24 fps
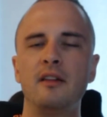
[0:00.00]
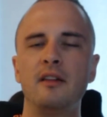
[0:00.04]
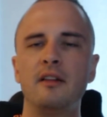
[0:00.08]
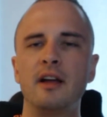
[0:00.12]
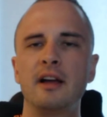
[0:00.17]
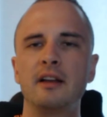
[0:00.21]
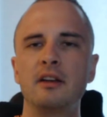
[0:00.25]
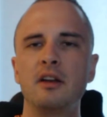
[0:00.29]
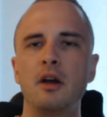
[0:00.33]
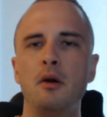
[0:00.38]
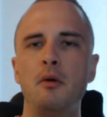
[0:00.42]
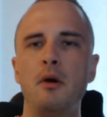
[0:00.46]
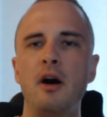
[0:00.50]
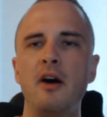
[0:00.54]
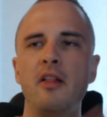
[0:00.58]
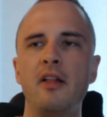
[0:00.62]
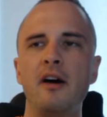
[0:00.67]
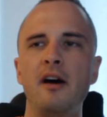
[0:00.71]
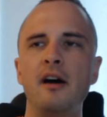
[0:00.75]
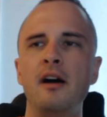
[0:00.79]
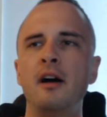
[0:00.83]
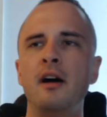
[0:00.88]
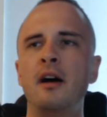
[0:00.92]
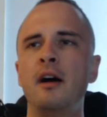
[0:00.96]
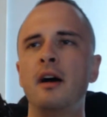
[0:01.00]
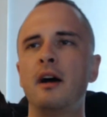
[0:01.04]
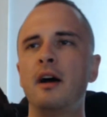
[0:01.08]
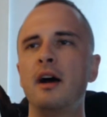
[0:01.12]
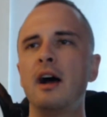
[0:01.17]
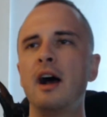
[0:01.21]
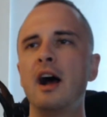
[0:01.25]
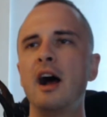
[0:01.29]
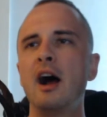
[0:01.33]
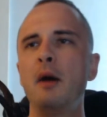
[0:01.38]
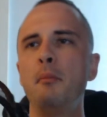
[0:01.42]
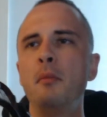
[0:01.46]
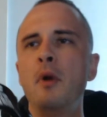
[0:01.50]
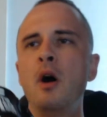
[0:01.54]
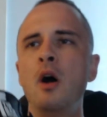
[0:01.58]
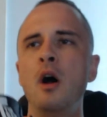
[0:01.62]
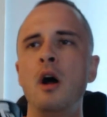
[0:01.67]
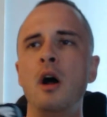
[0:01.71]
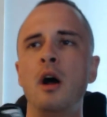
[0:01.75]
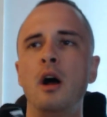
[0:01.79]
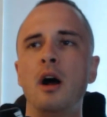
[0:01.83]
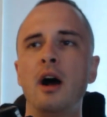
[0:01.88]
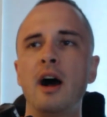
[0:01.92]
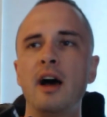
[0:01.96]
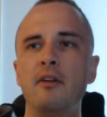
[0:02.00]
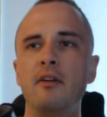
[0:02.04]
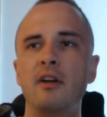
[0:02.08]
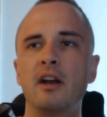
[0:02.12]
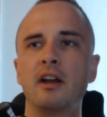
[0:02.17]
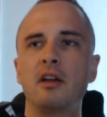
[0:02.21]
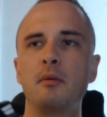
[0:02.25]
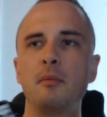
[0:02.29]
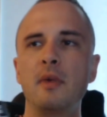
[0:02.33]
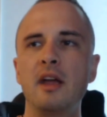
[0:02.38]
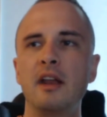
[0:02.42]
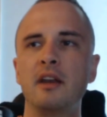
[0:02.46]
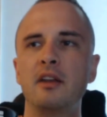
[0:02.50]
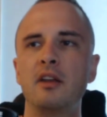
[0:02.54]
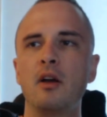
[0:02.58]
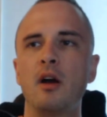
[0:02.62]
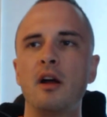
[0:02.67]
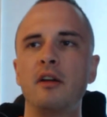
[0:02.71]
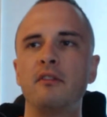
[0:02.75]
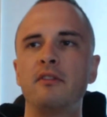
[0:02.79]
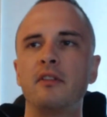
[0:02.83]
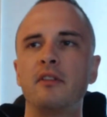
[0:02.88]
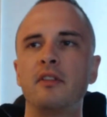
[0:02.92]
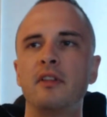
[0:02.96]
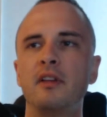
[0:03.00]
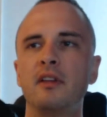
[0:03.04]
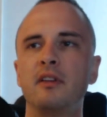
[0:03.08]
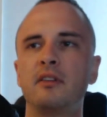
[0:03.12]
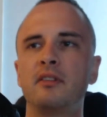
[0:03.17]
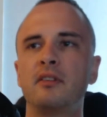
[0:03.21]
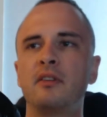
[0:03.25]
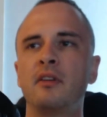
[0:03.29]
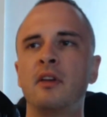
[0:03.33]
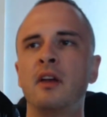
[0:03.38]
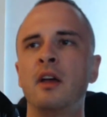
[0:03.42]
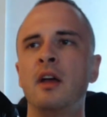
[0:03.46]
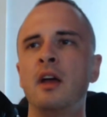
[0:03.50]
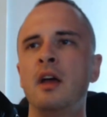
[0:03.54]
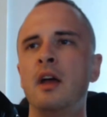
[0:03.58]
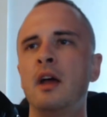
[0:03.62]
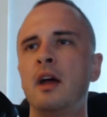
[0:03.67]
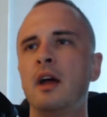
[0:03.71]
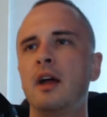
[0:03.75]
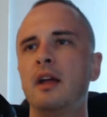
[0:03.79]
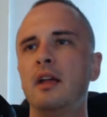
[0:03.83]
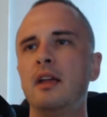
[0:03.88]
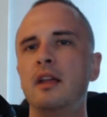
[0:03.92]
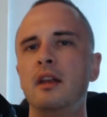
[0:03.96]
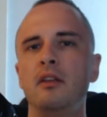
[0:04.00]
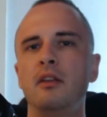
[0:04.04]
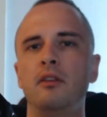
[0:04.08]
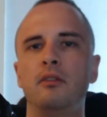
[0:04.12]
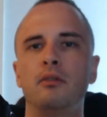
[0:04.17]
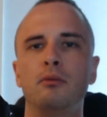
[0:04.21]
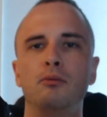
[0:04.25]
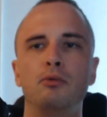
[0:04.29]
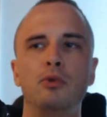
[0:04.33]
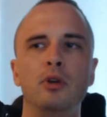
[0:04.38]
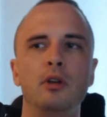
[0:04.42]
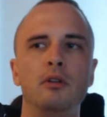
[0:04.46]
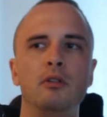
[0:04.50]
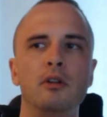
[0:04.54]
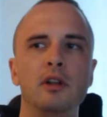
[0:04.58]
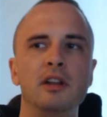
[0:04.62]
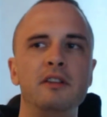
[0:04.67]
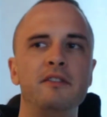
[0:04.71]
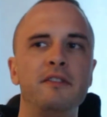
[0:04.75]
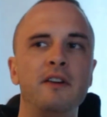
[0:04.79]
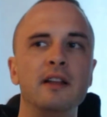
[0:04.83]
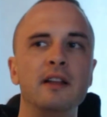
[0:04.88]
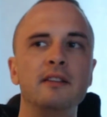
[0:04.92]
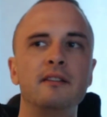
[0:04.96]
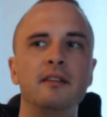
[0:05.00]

no other, I'd recommend going for this. It is really, really fun to